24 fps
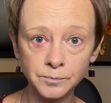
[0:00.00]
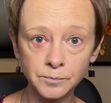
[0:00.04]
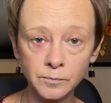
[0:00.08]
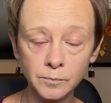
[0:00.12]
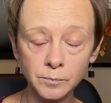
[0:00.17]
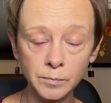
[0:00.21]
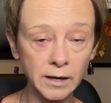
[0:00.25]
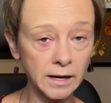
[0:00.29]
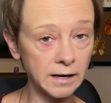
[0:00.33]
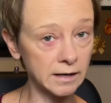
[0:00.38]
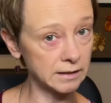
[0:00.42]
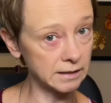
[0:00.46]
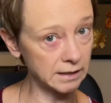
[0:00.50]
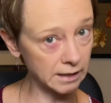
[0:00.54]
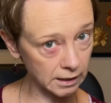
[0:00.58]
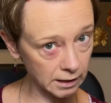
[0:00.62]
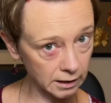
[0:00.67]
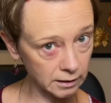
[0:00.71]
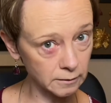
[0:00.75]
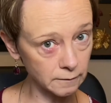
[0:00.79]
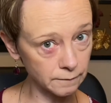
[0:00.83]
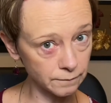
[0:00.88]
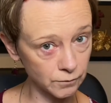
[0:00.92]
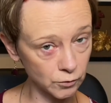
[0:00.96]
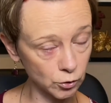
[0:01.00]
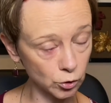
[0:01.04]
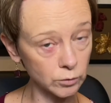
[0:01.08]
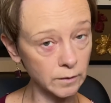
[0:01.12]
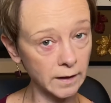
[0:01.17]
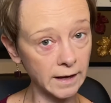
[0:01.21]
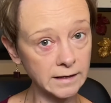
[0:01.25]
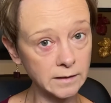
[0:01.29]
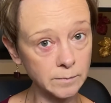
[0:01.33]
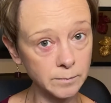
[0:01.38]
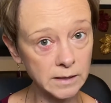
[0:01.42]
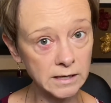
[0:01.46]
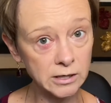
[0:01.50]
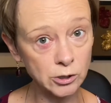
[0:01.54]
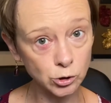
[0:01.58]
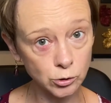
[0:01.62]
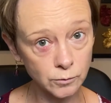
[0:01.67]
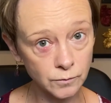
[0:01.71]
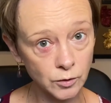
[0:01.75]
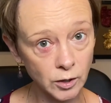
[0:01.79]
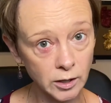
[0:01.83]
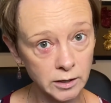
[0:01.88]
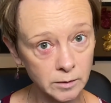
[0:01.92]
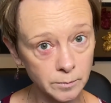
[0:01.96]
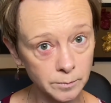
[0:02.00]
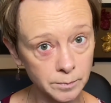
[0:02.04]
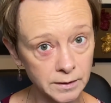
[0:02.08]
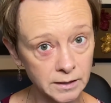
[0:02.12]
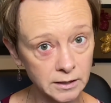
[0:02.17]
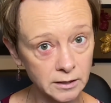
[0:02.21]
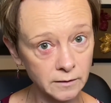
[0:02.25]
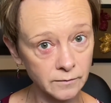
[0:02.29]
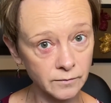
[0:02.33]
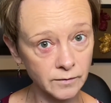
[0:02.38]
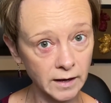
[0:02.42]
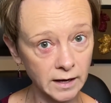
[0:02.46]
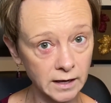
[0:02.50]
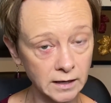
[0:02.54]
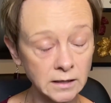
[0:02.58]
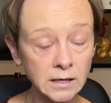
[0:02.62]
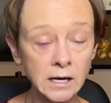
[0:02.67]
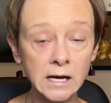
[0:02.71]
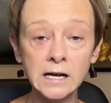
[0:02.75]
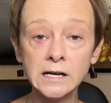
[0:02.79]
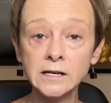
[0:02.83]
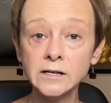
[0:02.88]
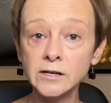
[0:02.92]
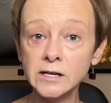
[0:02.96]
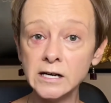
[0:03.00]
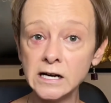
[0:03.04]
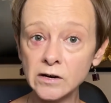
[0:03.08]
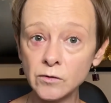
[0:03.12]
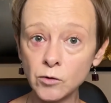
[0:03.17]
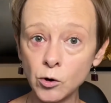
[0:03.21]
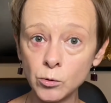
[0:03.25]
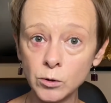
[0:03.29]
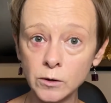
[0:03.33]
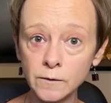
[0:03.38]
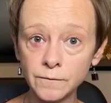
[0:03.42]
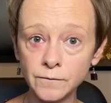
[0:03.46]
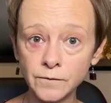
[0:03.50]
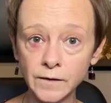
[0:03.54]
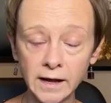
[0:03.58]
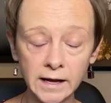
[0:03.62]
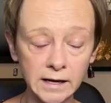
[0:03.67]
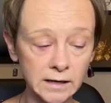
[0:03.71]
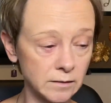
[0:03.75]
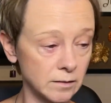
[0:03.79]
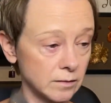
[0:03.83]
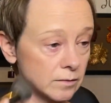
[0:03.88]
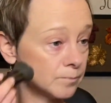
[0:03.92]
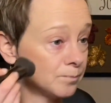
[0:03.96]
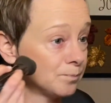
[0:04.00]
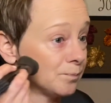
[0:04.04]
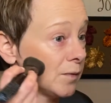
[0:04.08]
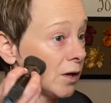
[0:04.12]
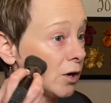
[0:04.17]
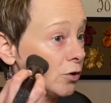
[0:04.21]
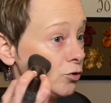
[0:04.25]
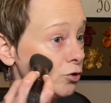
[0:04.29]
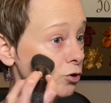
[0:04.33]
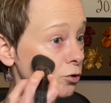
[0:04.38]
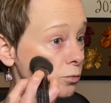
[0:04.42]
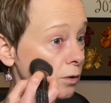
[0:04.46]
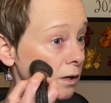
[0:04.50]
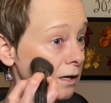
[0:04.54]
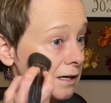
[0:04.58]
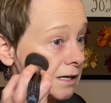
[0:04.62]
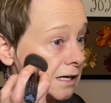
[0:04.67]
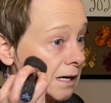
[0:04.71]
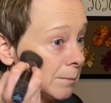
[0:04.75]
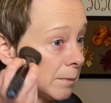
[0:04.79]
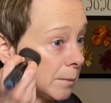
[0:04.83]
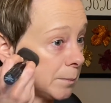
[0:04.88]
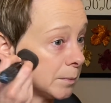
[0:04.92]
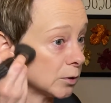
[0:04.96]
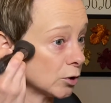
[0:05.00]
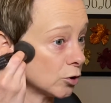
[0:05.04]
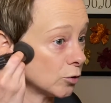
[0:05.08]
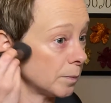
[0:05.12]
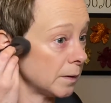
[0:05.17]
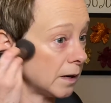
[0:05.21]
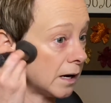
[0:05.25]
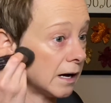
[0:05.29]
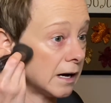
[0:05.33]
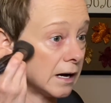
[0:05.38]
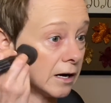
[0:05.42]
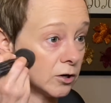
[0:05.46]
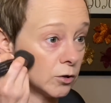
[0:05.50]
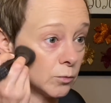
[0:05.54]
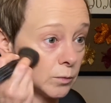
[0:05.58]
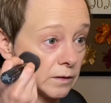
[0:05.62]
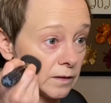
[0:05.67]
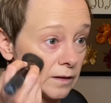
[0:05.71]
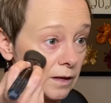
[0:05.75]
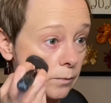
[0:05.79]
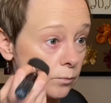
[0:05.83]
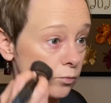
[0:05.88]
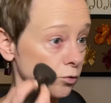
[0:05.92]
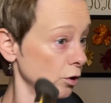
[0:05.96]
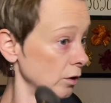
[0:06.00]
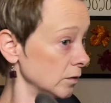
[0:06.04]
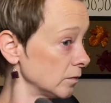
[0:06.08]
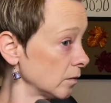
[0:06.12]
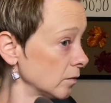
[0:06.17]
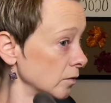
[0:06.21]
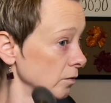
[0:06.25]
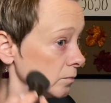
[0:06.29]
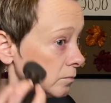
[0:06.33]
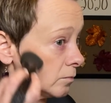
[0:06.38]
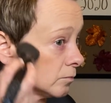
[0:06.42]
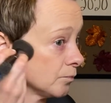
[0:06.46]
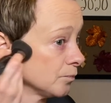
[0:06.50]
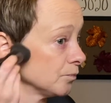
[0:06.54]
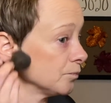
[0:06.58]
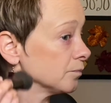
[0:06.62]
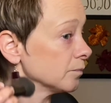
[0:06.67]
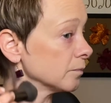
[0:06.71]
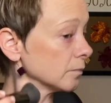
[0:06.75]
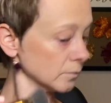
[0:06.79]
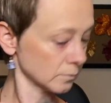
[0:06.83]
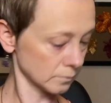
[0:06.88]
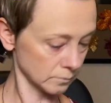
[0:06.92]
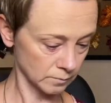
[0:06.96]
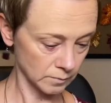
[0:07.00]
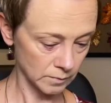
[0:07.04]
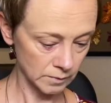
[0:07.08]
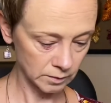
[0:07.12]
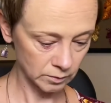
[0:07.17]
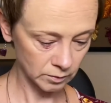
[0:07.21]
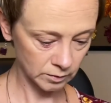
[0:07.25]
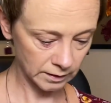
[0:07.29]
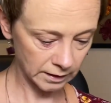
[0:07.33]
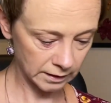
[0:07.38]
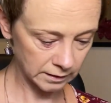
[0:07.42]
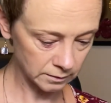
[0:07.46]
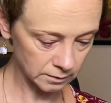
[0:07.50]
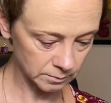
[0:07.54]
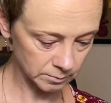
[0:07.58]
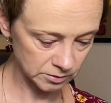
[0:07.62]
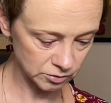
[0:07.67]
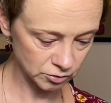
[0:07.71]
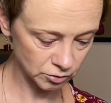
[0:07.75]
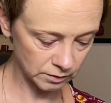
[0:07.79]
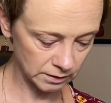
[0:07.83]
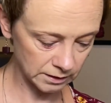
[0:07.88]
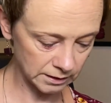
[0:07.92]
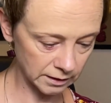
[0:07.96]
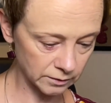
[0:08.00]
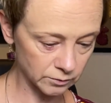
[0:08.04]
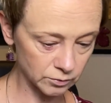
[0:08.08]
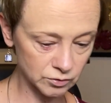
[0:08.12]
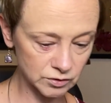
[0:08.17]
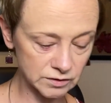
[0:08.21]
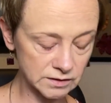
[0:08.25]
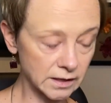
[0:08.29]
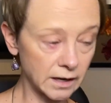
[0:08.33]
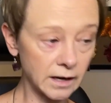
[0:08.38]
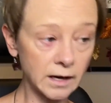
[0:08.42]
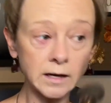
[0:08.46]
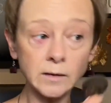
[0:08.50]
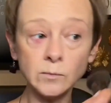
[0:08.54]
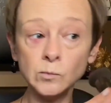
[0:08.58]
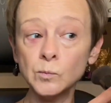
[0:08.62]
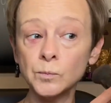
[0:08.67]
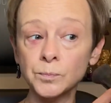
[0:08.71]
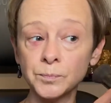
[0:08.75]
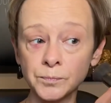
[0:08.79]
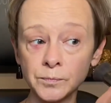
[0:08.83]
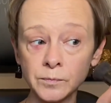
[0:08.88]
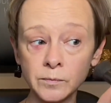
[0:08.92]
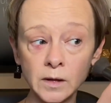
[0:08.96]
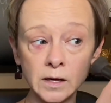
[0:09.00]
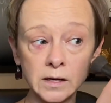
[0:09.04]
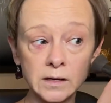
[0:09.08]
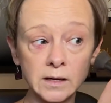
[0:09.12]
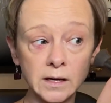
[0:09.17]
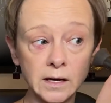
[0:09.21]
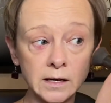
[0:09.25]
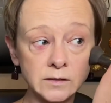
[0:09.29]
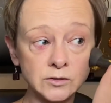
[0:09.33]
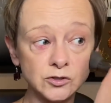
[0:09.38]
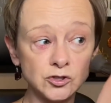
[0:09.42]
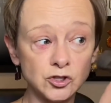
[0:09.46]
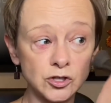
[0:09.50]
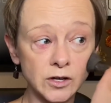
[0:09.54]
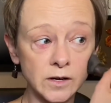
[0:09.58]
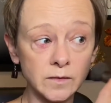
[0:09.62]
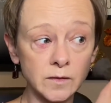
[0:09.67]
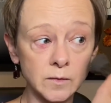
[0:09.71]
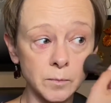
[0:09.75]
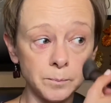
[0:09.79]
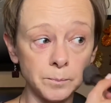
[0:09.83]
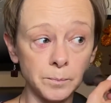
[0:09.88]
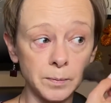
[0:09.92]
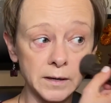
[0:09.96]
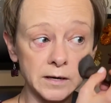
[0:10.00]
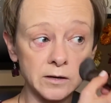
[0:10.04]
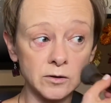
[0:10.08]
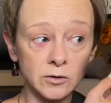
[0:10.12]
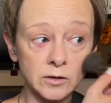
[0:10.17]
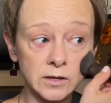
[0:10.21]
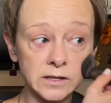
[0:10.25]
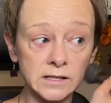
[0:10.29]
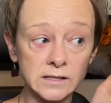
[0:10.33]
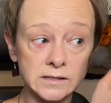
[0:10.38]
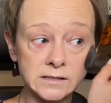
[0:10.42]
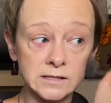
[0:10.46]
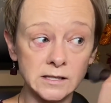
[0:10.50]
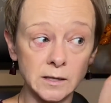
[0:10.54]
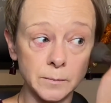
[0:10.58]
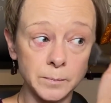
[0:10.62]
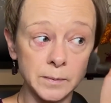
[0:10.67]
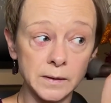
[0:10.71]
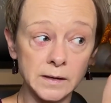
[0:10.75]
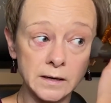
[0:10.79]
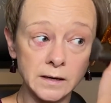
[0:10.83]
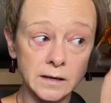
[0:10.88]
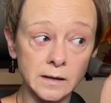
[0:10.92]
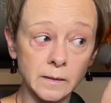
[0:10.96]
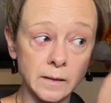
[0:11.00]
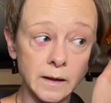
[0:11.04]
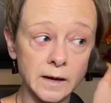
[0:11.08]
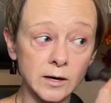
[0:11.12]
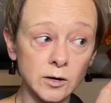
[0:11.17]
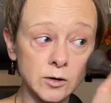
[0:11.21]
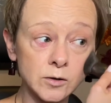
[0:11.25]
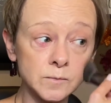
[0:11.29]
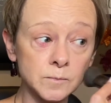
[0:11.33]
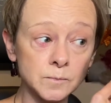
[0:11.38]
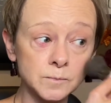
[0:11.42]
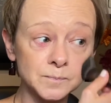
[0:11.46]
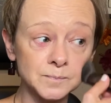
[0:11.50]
But again, if you're like me and you've got a bit of a narrower face, you want to come up a little bit higher with that bronzer. Okay, let me do the other side. Again, just barely dipping in there.